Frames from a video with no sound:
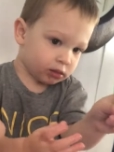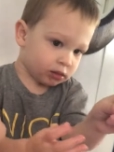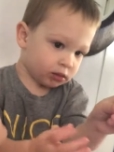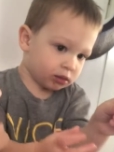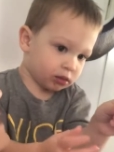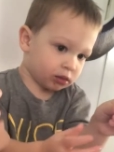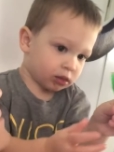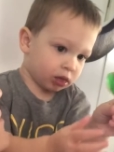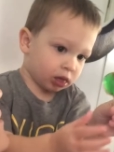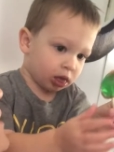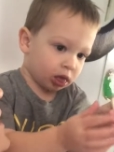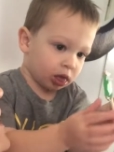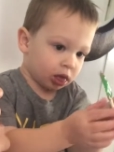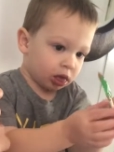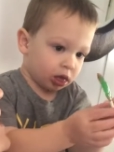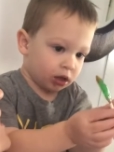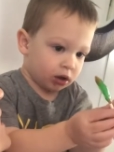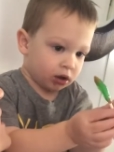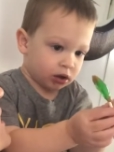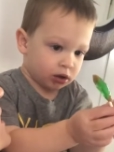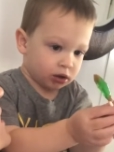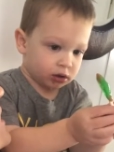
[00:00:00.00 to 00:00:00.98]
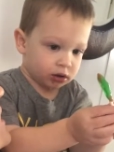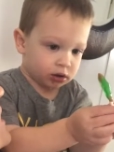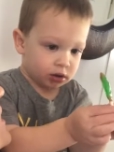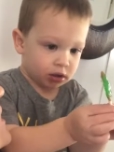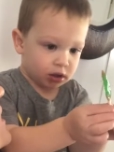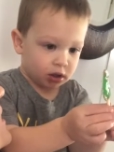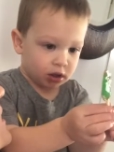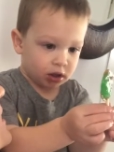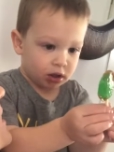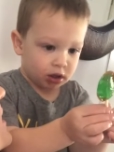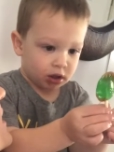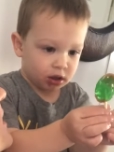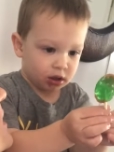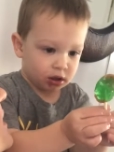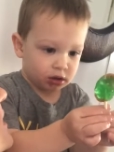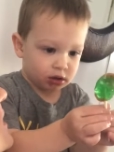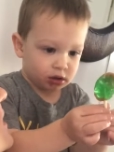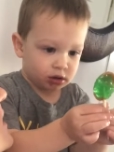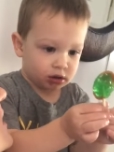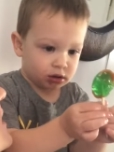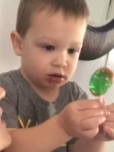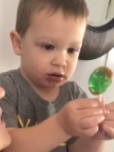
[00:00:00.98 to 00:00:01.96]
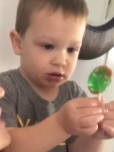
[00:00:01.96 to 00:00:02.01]
a big boy?
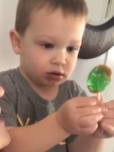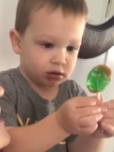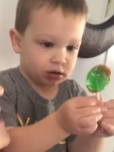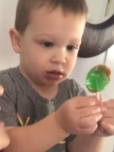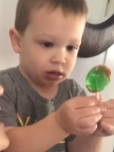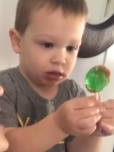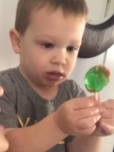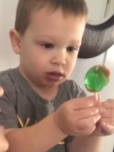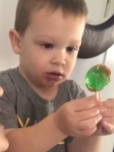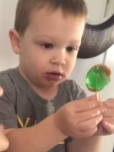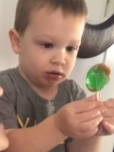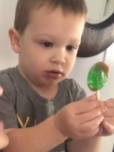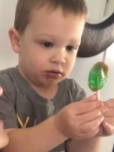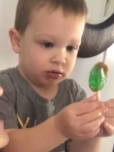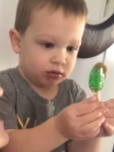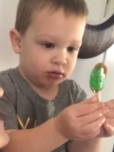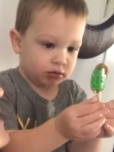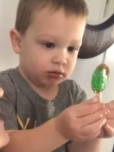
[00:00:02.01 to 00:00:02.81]
Yeah